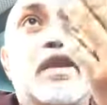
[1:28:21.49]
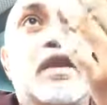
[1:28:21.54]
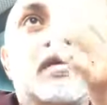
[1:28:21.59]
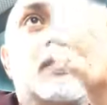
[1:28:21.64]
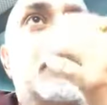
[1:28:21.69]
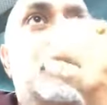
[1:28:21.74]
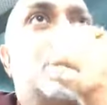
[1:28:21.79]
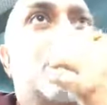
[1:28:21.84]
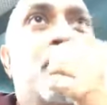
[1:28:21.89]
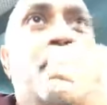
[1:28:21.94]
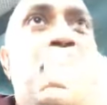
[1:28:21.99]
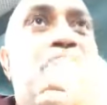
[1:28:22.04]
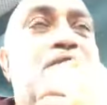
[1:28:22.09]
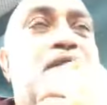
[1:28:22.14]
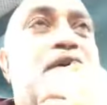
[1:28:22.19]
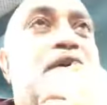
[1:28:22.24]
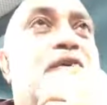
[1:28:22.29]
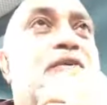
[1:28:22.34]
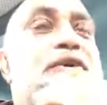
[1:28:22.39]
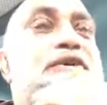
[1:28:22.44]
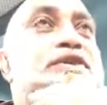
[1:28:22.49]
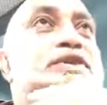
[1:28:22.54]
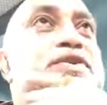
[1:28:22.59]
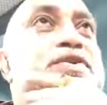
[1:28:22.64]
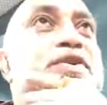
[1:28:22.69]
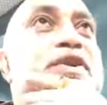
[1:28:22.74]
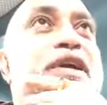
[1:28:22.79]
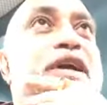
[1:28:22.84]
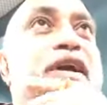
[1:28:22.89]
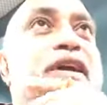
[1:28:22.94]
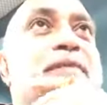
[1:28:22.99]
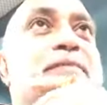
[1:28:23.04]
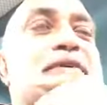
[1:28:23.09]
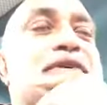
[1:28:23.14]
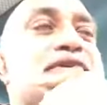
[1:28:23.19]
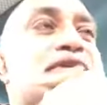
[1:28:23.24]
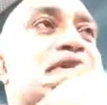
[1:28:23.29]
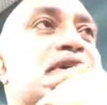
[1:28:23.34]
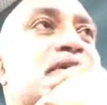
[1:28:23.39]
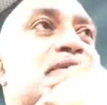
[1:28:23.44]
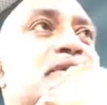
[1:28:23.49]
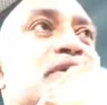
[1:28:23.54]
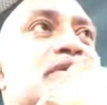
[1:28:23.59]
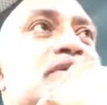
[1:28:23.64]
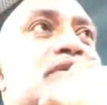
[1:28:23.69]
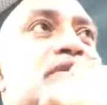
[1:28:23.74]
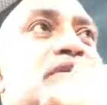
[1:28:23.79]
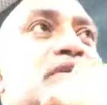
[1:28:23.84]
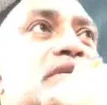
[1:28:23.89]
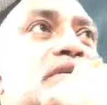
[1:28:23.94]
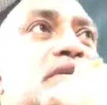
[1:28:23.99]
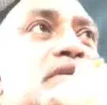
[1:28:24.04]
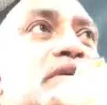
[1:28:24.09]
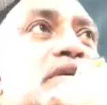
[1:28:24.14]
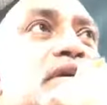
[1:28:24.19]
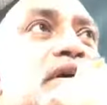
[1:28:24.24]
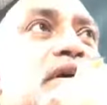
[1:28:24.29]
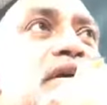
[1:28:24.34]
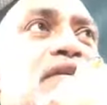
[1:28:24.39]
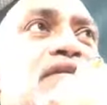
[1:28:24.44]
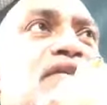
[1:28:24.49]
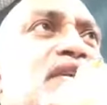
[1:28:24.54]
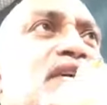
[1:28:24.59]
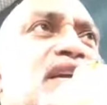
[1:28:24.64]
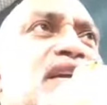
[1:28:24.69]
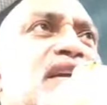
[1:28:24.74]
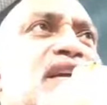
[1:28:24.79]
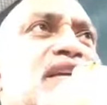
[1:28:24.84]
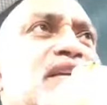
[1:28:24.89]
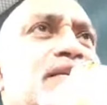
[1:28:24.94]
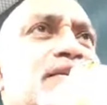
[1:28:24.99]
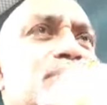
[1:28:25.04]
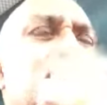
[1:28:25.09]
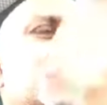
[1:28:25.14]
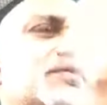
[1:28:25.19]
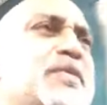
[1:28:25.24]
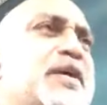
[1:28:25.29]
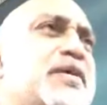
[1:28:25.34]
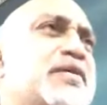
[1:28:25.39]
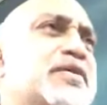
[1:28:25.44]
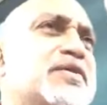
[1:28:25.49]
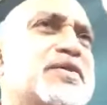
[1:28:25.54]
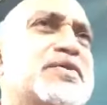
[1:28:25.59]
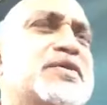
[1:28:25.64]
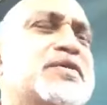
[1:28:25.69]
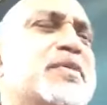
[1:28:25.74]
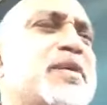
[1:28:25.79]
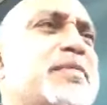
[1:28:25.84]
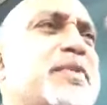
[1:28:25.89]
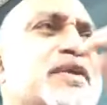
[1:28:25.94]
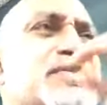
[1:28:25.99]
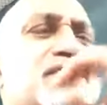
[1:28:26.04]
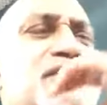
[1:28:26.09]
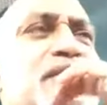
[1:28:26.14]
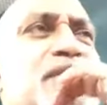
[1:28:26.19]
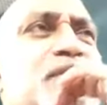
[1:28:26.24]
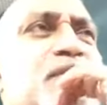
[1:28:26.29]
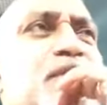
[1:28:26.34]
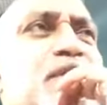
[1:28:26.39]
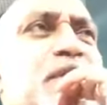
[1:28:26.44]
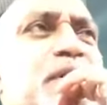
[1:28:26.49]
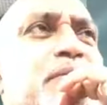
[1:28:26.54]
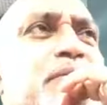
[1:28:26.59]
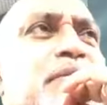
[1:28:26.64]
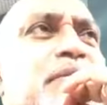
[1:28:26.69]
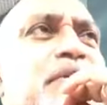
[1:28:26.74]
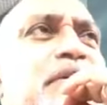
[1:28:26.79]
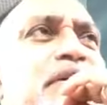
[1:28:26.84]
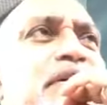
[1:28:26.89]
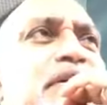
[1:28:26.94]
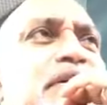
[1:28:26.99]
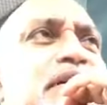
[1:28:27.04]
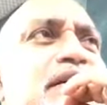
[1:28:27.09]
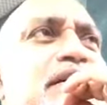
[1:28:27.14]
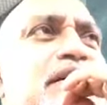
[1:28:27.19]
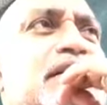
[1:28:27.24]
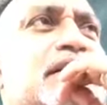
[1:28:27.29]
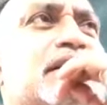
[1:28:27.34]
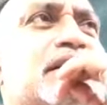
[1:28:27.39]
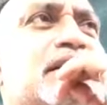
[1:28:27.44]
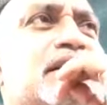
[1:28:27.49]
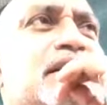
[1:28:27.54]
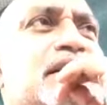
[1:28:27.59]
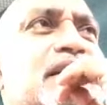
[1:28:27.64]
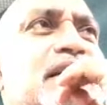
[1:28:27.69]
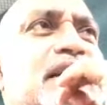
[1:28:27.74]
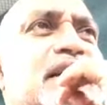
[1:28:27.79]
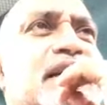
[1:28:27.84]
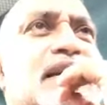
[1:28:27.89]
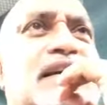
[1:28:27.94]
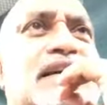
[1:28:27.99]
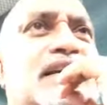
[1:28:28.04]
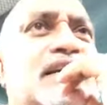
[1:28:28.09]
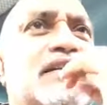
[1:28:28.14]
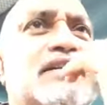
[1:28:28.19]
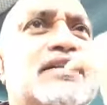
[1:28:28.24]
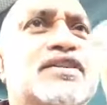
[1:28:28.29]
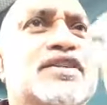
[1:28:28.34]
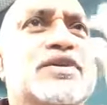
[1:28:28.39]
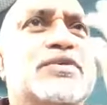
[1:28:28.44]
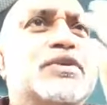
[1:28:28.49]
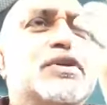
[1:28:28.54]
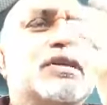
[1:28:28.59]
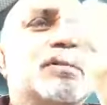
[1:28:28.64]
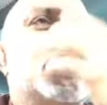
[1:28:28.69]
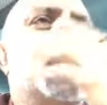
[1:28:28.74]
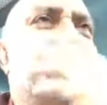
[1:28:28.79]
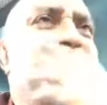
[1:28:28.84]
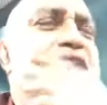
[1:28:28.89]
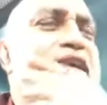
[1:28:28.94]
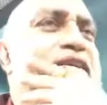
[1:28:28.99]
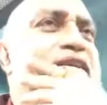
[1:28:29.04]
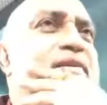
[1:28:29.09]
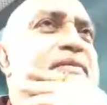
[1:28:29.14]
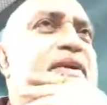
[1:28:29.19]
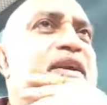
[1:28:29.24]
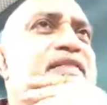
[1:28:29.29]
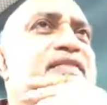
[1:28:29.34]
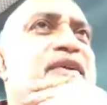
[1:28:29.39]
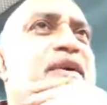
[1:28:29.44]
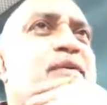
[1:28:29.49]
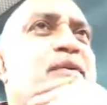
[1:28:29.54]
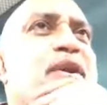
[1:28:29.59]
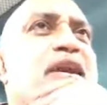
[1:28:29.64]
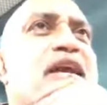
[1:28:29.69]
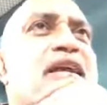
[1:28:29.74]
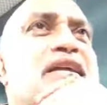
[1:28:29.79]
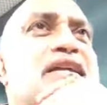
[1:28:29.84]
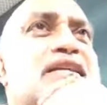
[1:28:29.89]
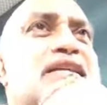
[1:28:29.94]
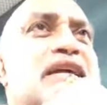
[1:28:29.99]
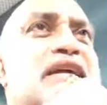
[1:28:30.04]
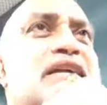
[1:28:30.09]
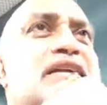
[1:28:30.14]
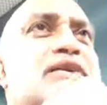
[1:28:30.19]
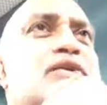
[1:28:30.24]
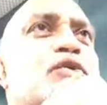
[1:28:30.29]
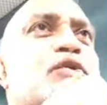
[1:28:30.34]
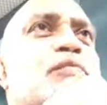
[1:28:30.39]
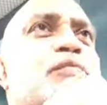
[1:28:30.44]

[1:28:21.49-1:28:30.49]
But my mother always knew the kind of person I was. I never hid any. She was my best friend growing up. And she would tell me, as a matter of fact, when I decided to go